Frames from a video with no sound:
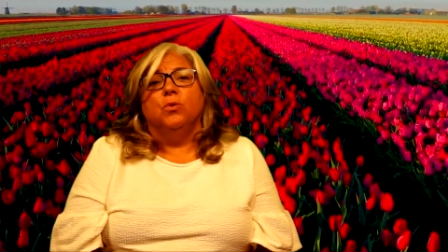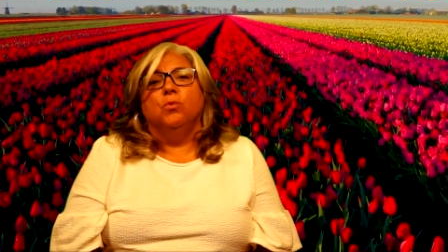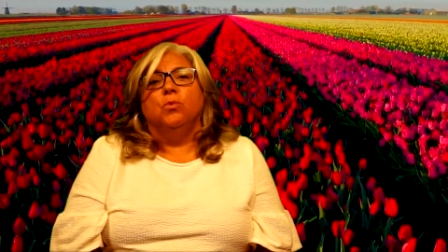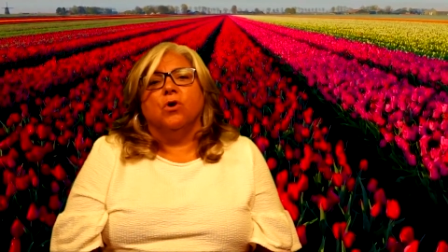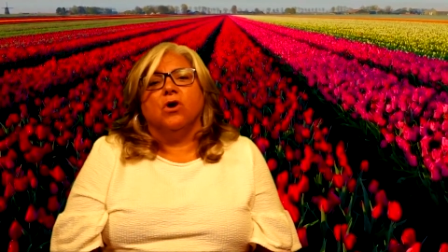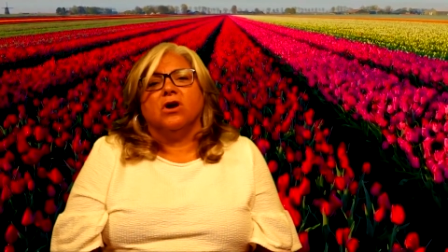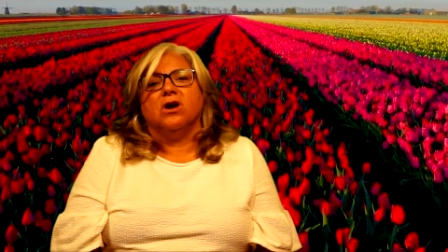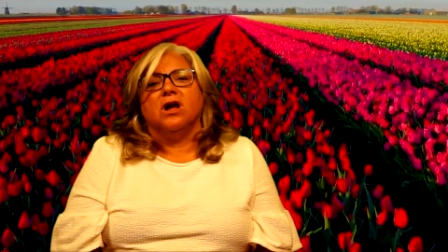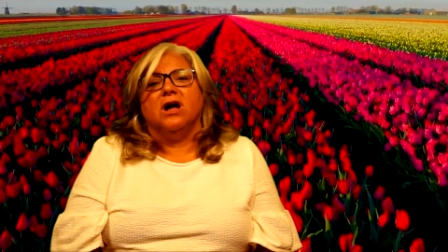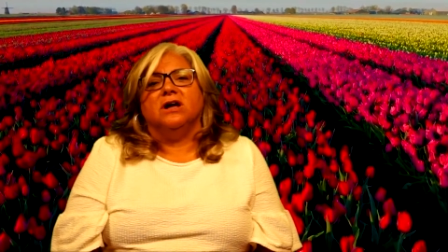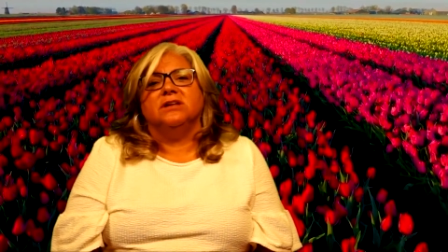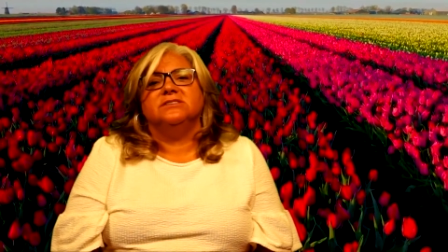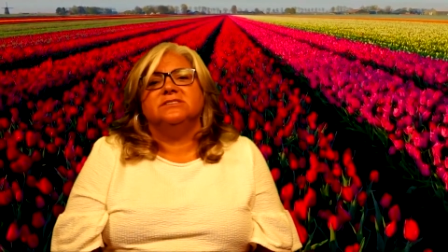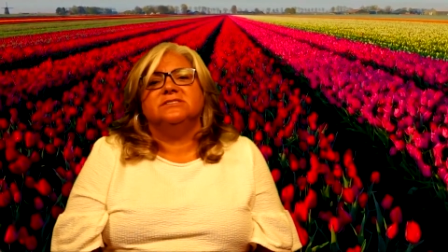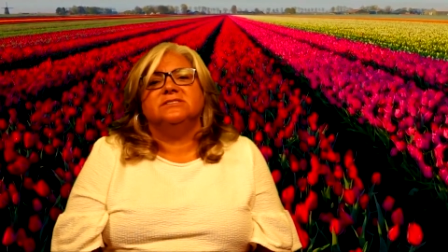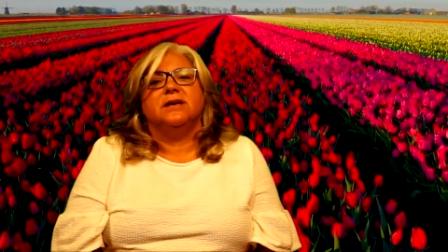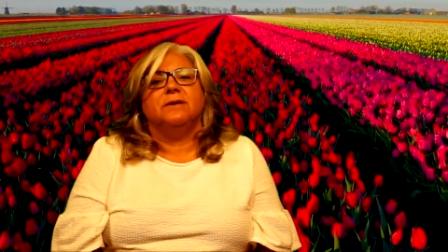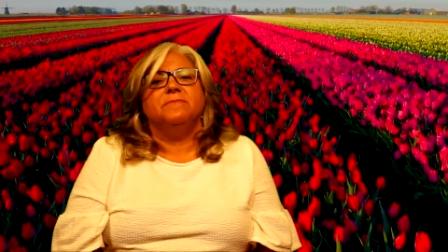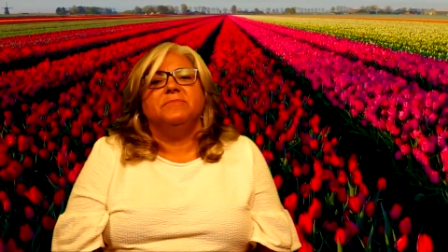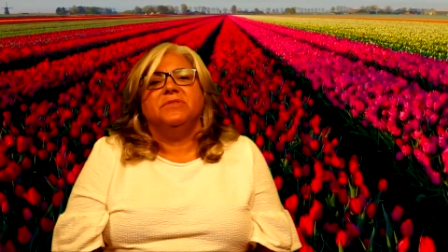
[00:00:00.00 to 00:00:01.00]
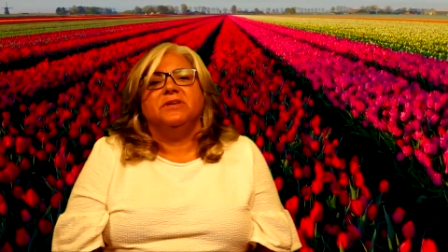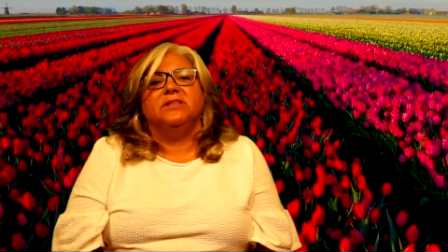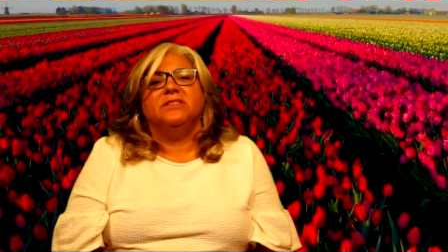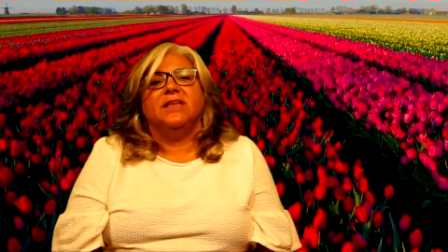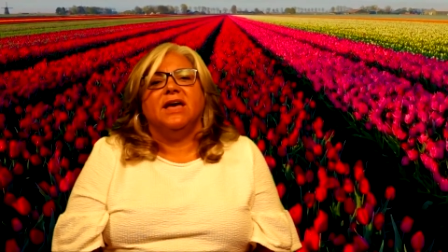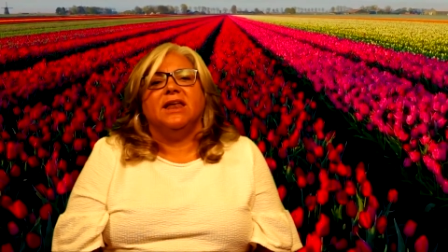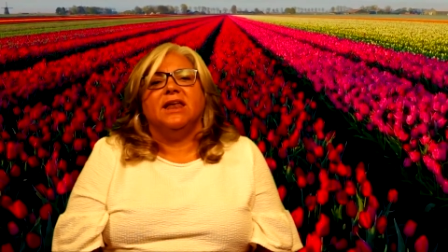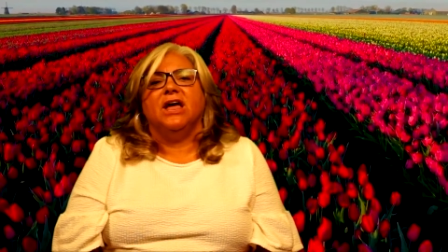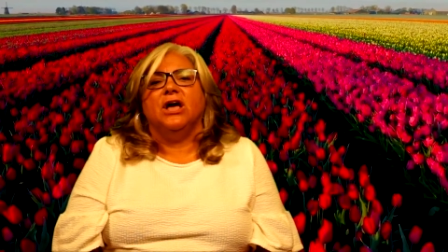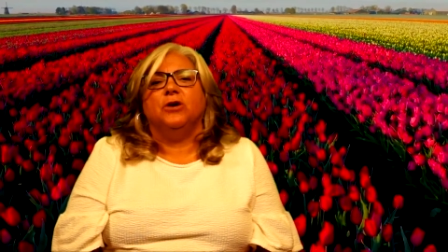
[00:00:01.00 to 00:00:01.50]
Work on something
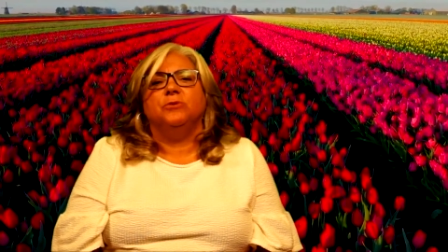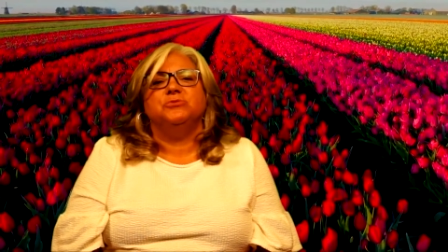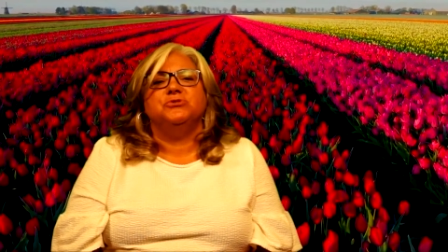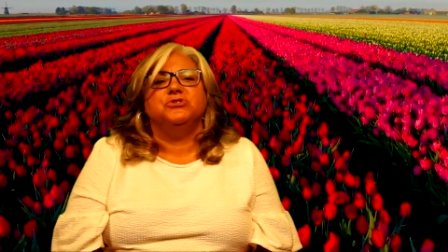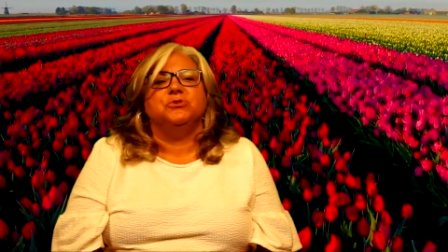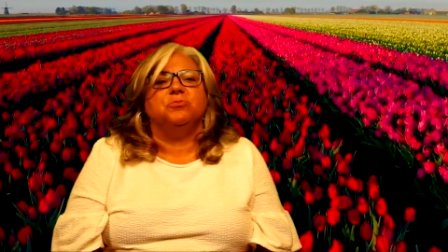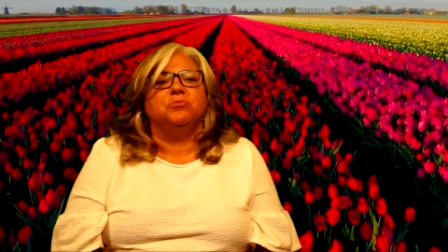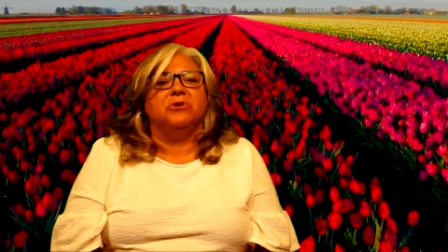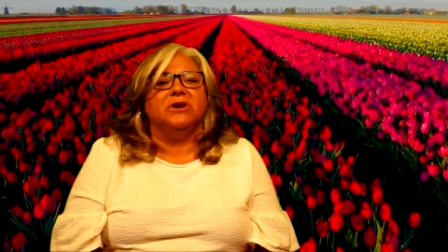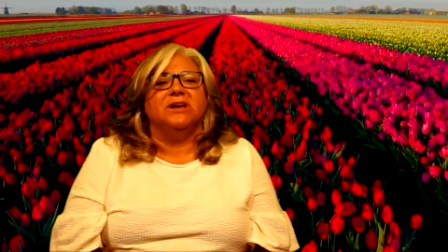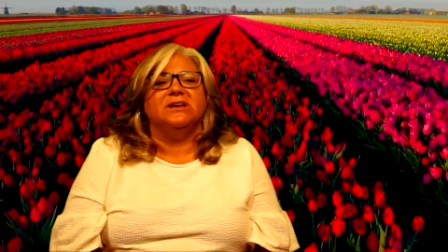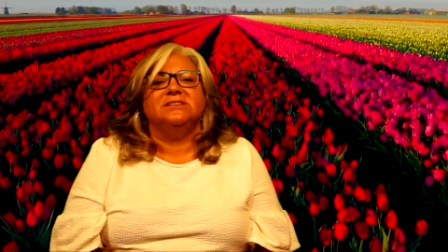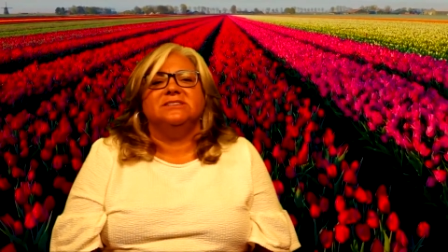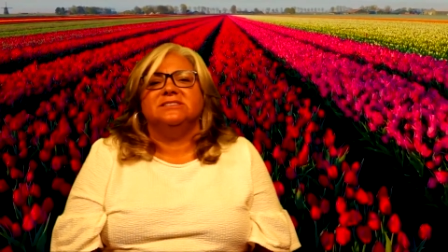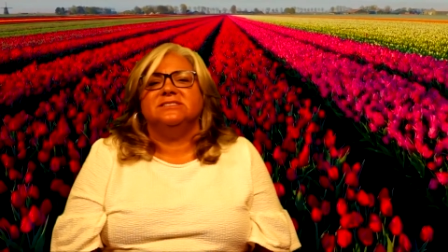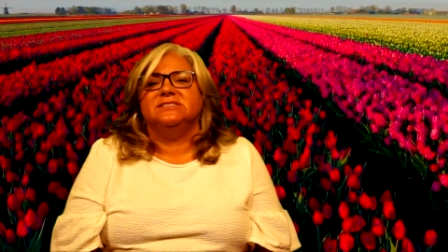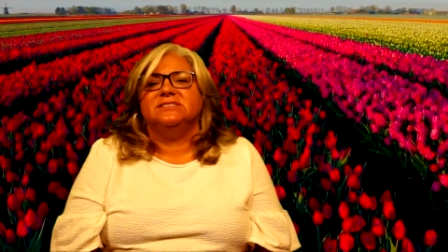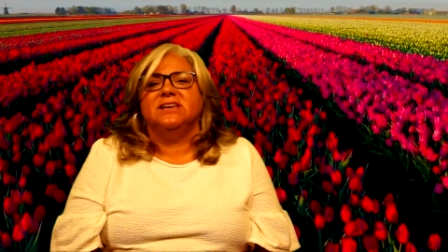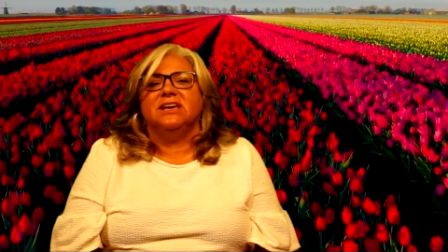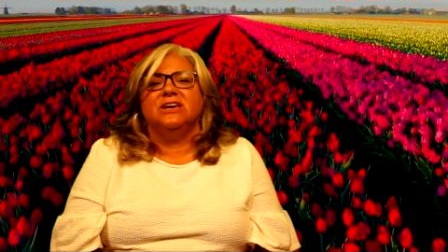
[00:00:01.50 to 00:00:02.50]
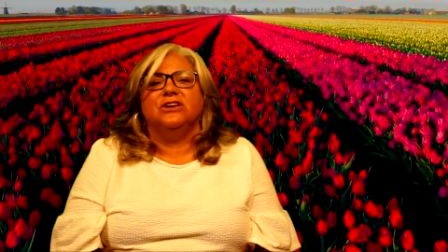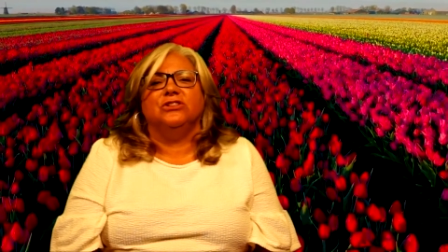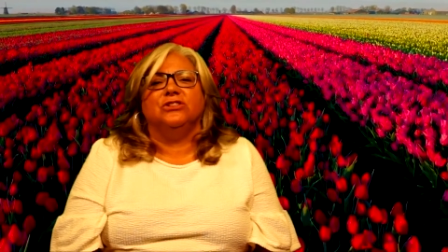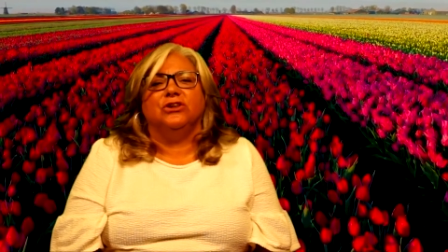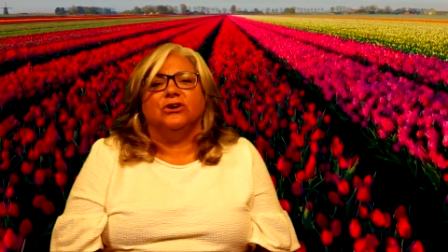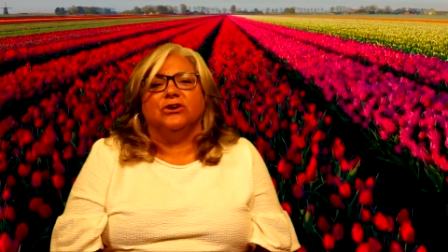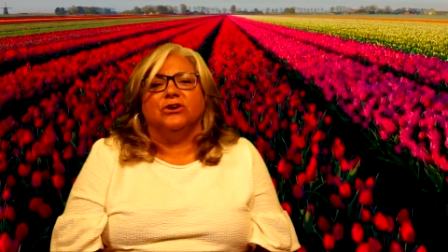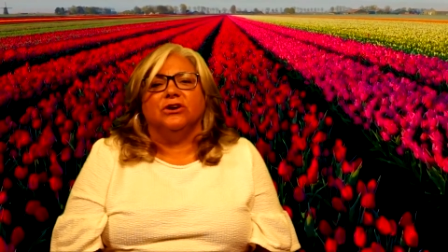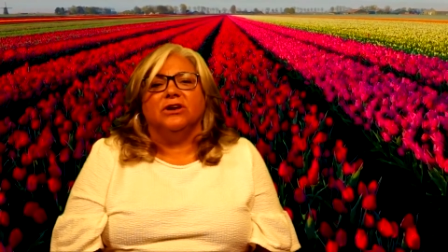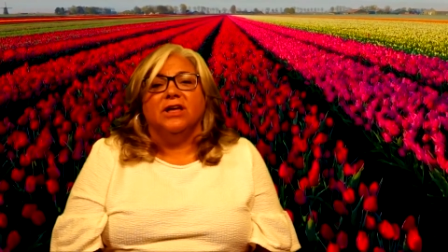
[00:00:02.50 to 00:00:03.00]
that helps your brain to stay
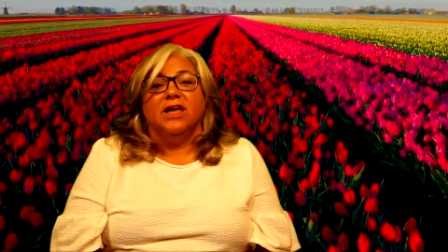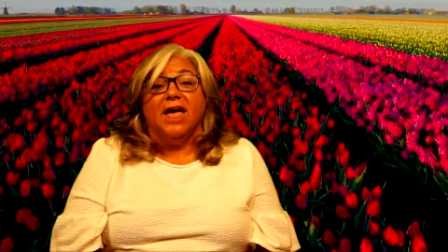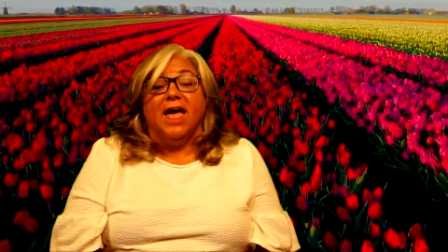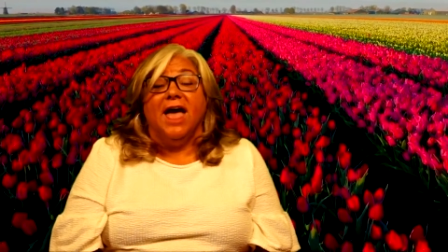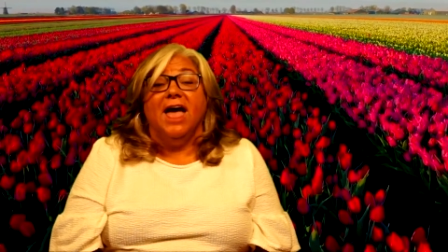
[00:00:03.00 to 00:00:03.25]
alert